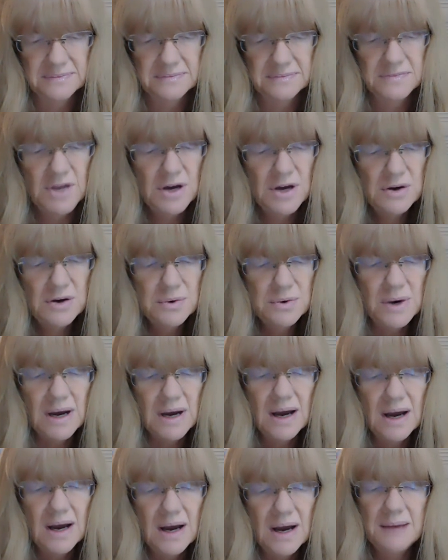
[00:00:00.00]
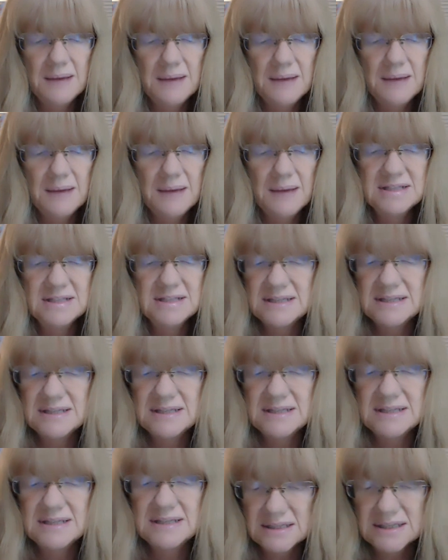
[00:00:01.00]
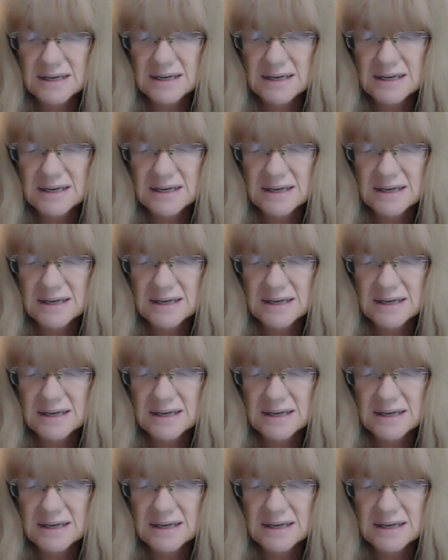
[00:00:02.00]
"No, I mean it's night time.